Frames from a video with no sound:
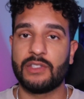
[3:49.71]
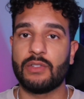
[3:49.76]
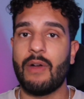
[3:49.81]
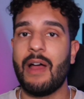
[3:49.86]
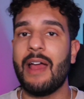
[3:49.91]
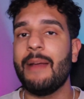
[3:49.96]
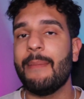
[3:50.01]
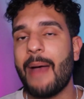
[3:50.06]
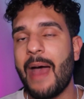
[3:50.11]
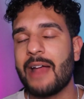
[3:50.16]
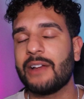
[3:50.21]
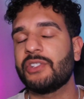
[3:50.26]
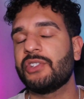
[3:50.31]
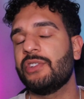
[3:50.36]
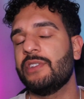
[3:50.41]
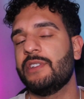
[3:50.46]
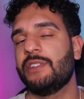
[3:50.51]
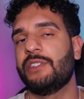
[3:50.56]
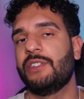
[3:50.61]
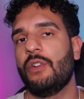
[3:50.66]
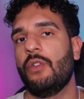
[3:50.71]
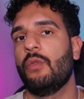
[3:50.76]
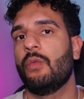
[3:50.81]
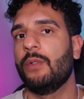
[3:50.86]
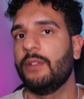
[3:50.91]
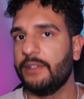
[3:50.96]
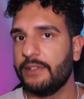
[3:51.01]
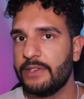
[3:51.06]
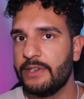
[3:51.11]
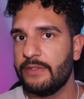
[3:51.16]
So I am actually so
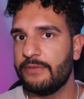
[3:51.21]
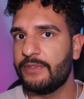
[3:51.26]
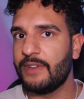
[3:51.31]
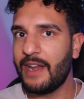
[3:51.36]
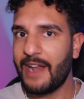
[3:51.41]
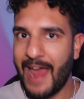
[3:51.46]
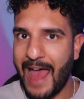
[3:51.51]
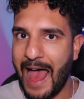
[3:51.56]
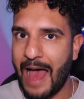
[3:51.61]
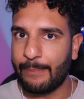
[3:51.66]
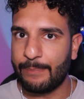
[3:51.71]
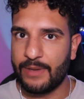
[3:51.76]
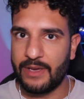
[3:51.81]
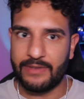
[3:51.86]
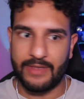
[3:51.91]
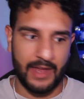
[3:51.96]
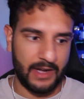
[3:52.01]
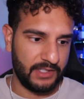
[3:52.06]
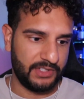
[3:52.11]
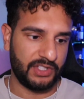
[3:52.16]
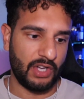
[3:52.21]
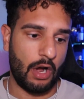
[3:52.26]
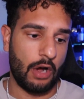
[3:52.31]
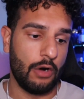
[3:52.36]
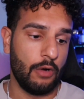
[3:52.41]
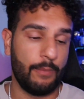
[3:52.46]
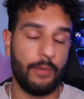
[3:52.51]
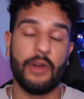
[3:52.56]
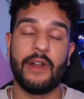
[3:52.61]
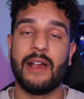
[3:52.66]
relieved and happy that
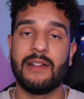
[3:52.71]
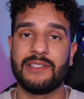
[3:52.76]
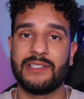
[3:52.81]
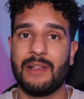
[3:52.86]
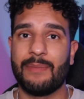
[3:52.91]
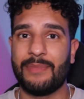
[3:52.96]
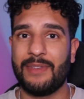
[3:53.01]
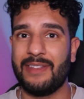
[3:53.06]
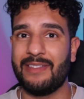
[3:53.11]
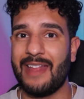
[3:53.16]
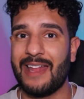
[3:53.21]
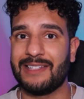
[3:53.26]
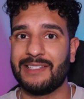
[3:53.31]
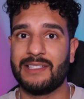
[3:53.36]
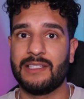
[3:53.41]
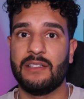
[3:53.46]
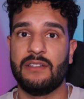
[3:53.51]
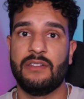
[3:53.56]
Azzaro put out something that's